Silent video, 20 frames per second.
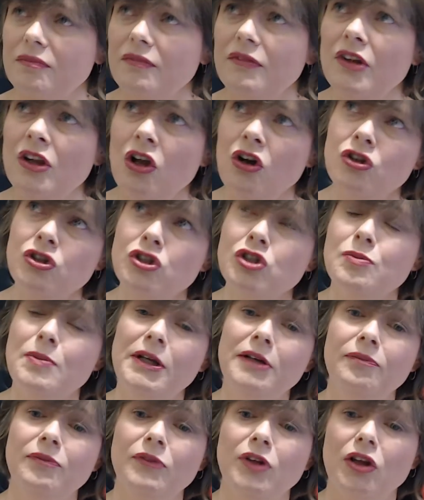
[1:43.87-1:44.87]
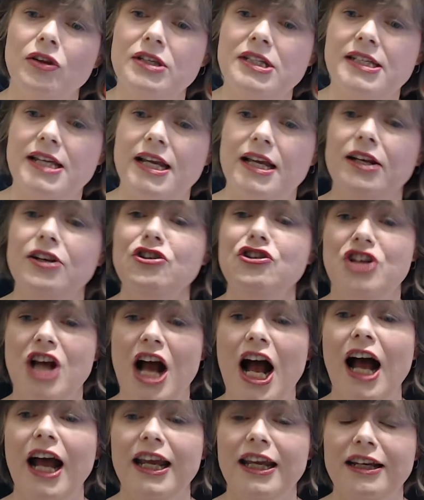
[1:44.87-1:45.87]
huntsman on the ceiling,
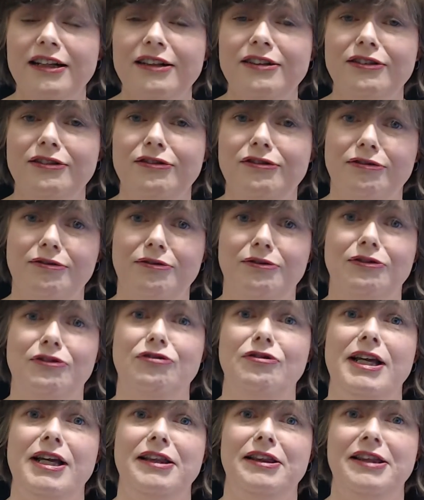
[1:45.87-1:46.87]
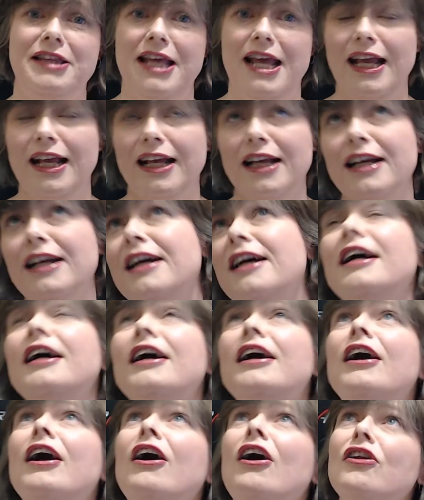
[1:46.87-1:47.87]
giant great thing
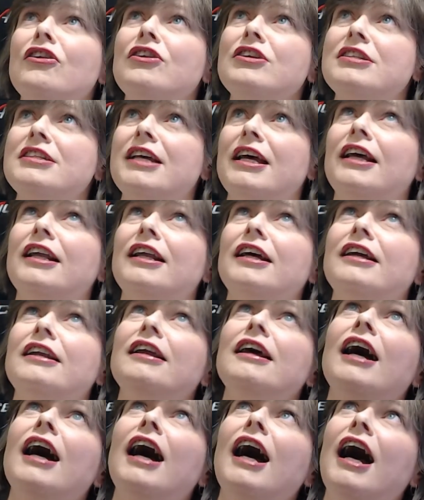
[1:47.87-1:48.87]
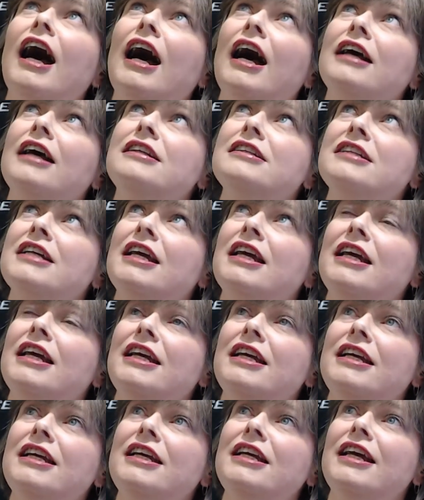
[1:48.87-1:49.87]
on the ceiling, and
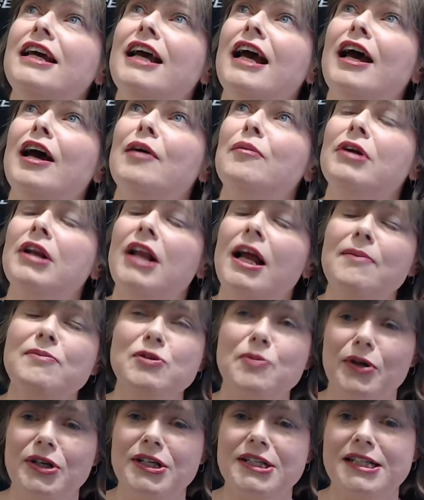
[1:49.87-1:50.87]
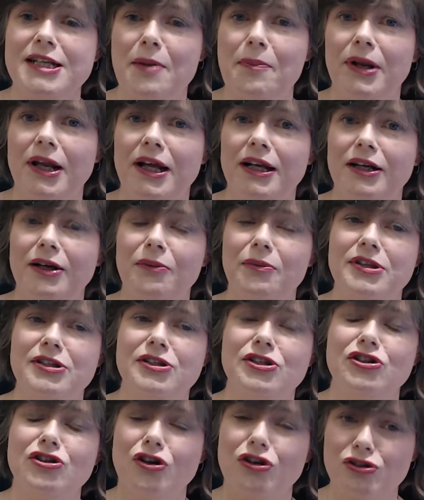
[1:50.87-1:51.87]
he climbs up on a stepladder with his
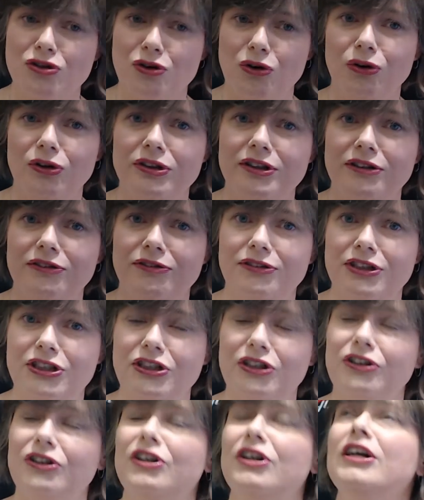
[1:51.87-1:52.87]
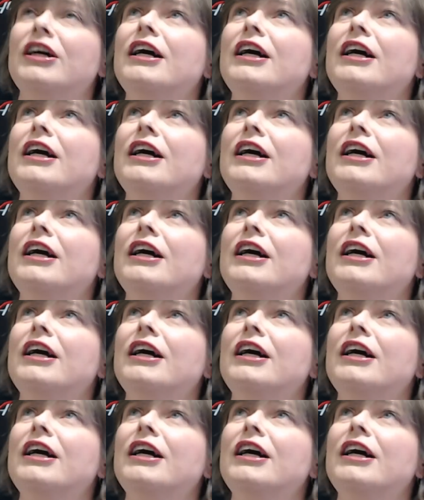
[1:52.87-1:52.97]
daughter holding the video,